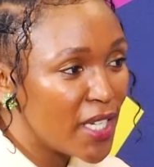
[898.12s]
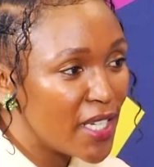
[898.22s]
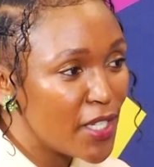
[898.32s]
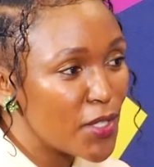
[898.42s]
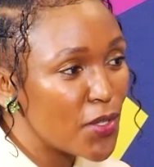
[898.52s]
in
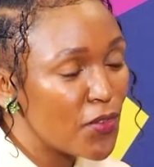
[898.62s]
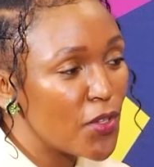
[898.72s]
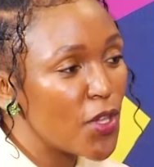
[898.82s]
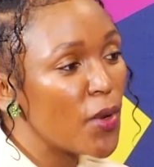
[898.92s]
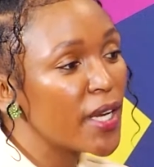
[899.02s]
an
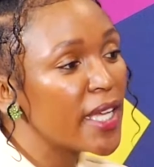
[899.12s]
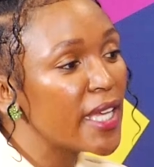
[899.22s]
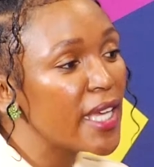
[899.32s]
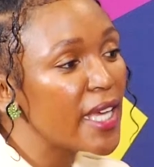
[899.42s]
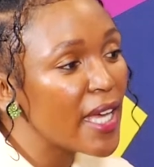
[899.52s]
interview. They want to
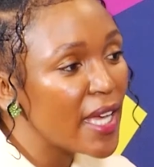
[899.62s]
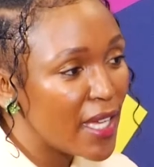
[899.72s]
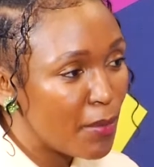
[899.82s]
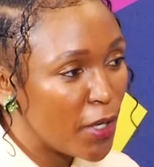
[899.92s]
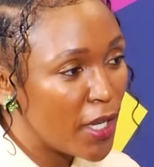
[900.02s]
hear
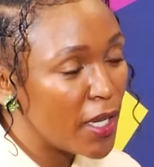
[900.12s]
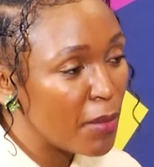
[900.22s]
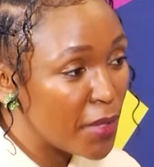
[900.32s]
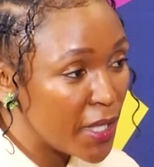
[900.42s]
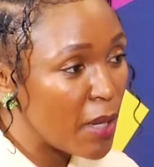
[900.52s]

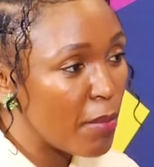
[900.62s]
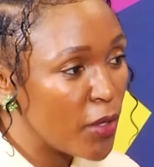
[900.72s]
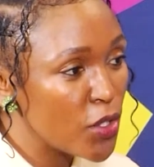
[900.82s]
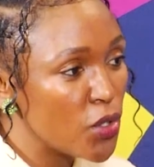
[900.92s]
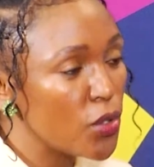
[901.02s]
a bit
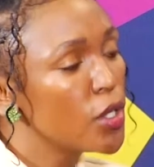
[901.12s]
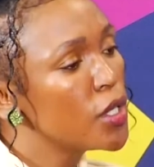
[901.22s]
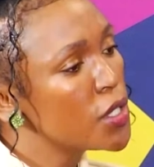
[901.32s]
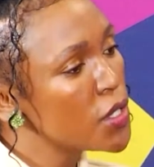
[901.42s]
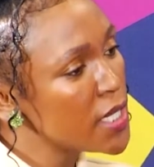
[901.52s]
about you.
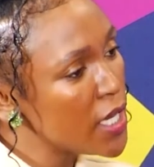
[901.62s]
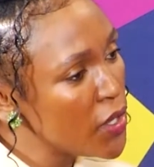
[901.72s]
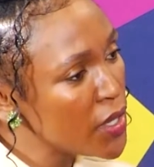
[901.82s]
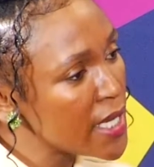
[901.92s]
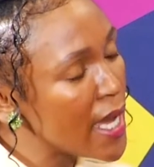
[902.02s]
So
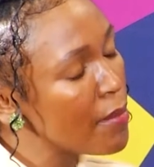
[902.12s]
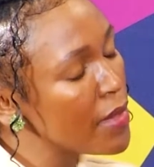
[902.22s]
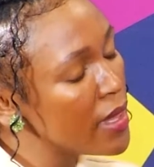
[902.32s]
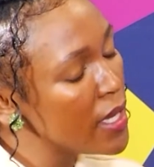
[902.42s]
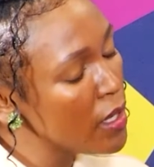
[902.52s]
take your
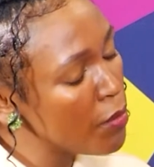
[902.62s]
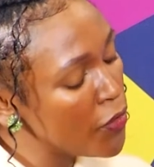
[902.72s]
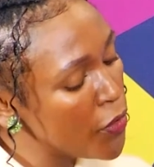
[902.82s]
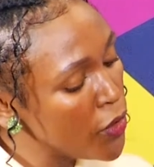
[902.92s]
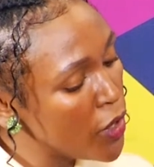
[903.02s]
time, think
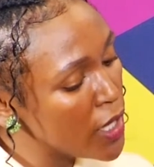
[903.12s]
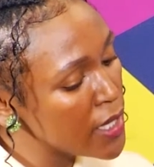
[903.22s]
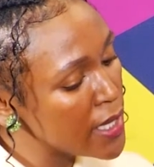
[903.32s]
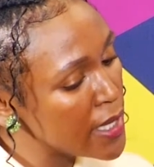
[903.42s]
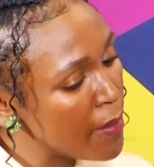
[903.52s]
before you
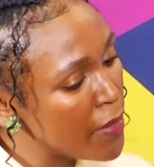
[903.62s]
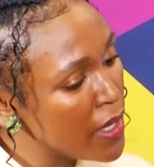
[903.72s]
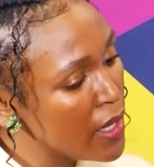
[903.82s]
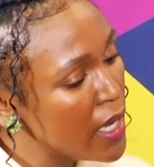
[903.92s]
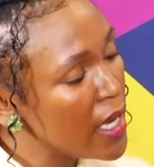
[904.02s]
answer
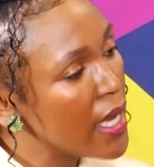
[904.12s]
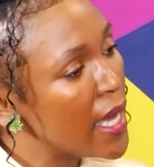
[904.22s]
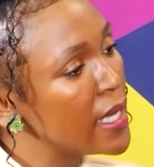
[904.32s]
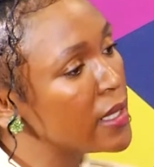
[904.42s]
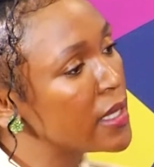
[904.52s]
something,
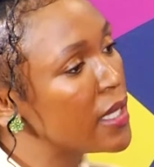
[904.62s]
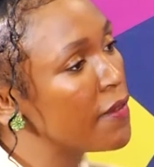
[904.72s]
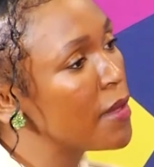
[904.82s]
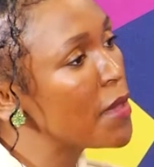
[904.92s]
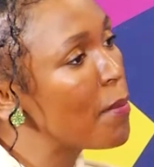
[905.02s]
and
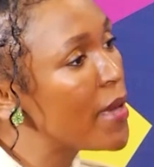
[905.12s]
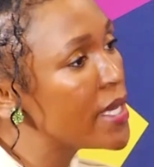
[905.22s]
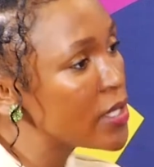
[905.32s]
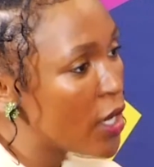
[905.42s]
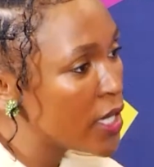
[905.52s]
give them the best